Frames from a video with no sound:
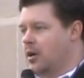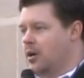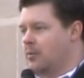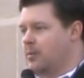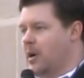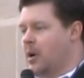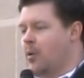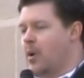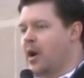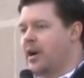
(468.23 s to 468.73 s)

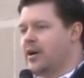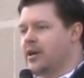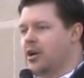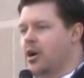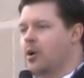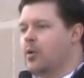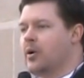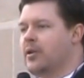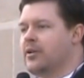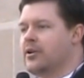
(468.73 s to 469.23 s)
But I wanted to
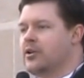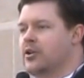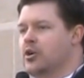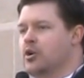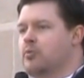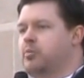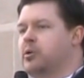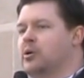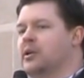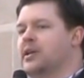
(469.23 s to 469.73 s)
know where the
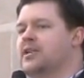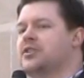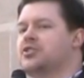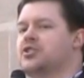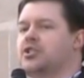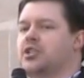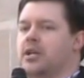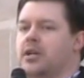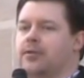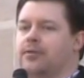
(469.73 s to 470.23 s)
new police
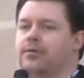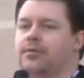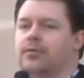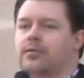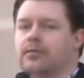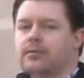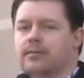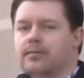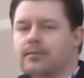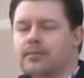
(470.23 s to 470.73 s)
chief
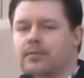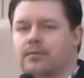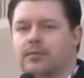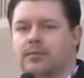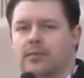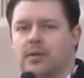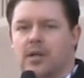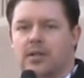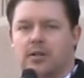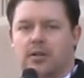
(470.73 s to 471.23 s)

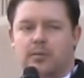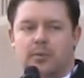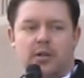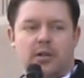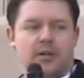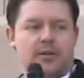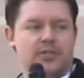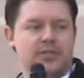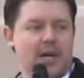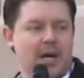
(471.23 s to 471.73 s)
in the
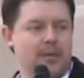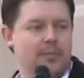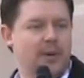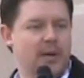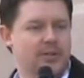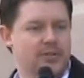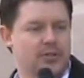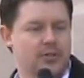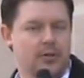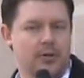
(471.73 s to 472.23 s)
community of South
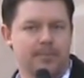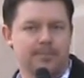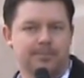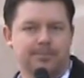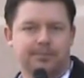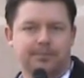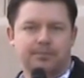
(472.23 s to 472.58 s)
Bend stood.